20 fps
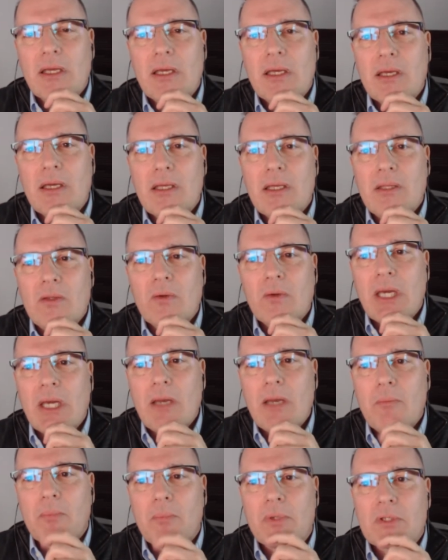you
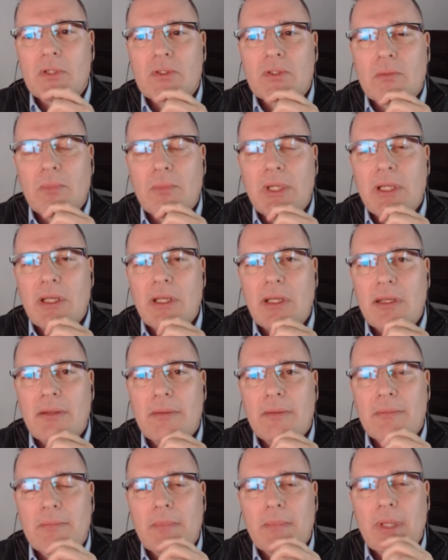can possibly
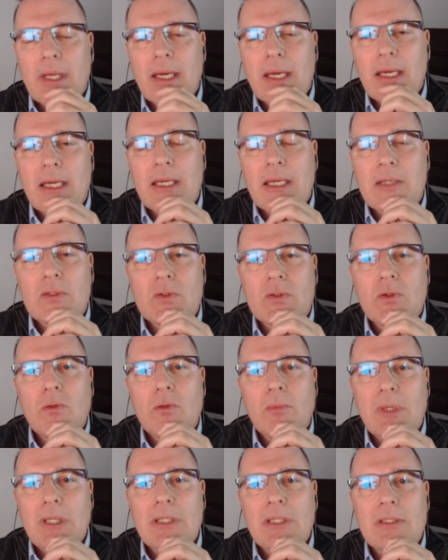
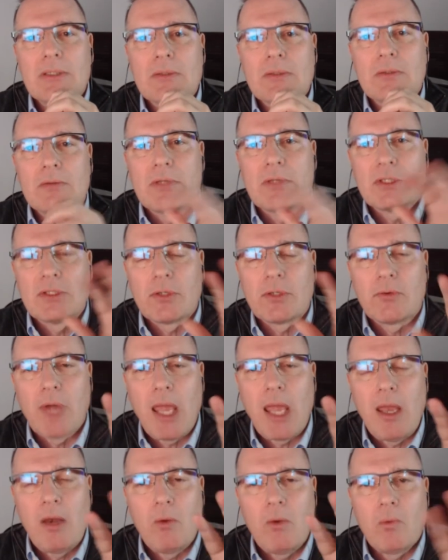zoom into the
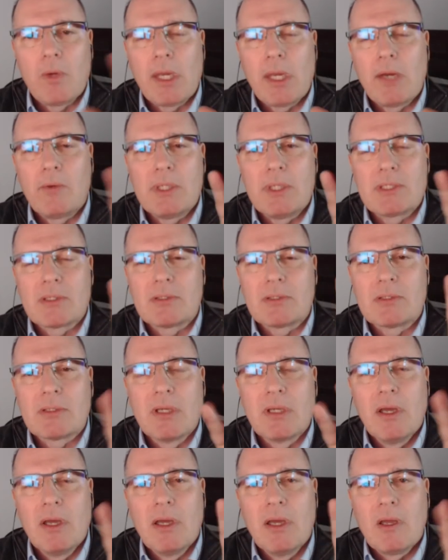terrain. Where is it
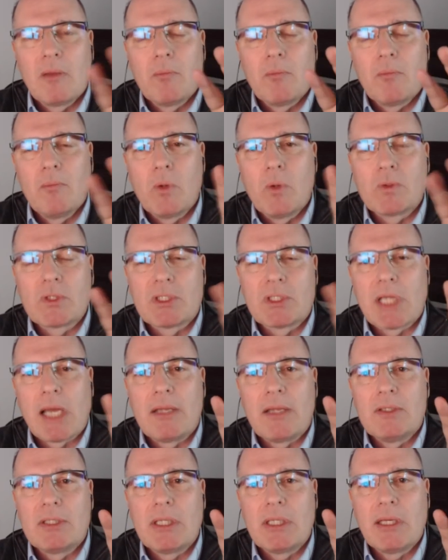most
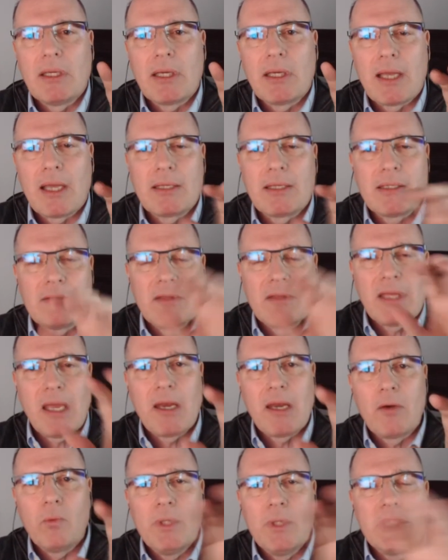challenging? And
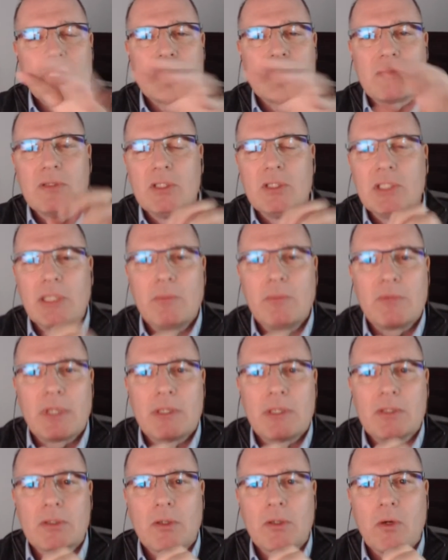there, which is the Jeep that
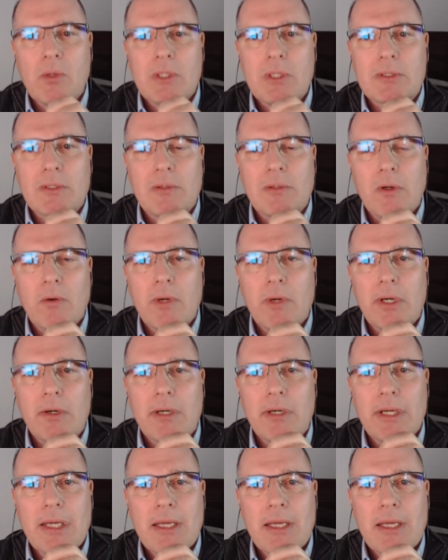is going slower?